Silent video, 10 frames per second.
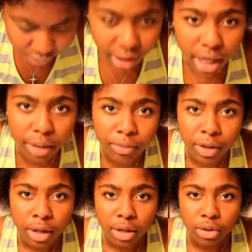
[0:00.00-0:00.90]
Yeah,
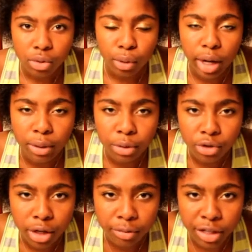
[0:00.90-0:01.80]
so I will
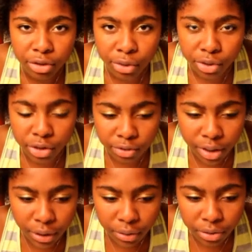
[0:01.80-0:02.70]
try to make those other
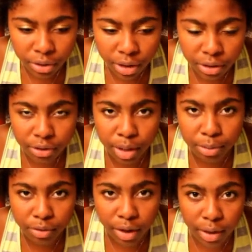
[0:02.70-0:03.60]
videos on like the
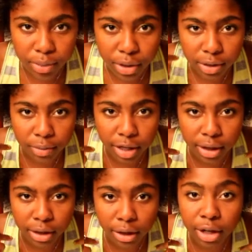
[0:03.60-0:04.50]
steps of how I put it in my
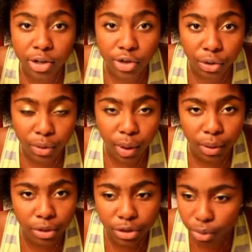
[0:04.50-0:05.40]
hair and show you how
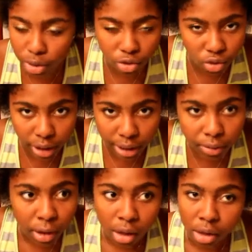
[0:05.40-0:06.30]
it looks when it's dry,
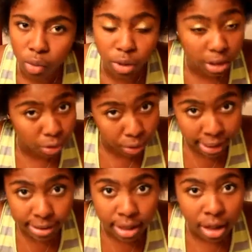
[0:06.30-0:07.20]
when it's
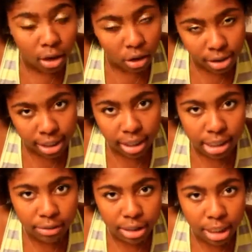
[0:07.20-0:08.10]
wet, all that
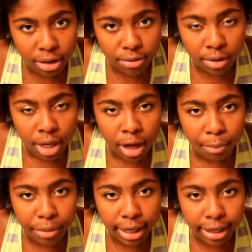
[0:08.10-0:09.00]
kind of stuff.
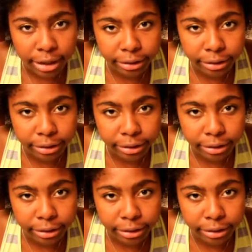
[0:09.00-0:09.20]
But